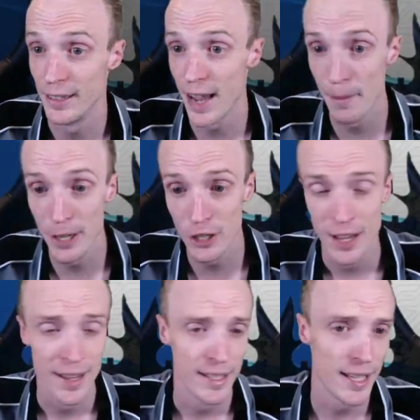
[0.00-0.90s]
Damage,
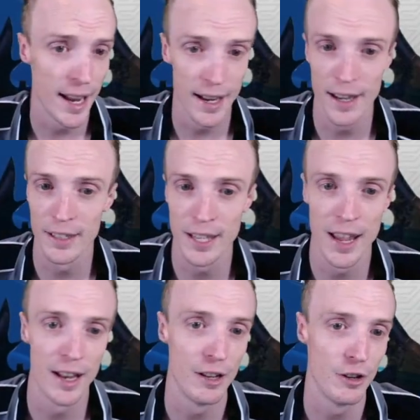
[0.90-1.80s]
10 out of
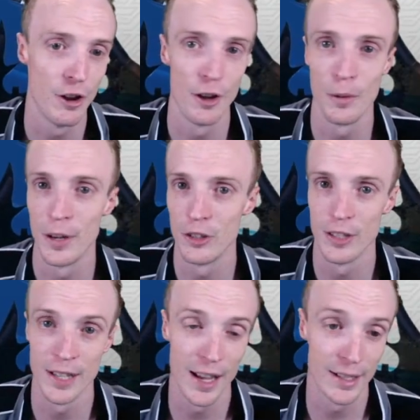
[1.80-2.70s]
10. No
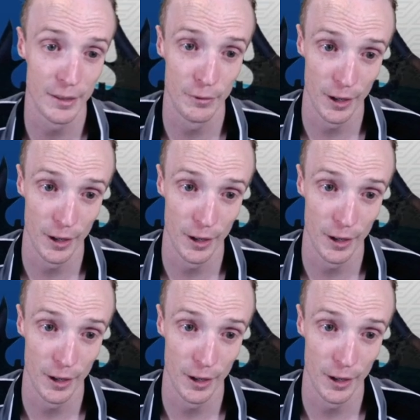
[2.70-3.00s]
questions asked.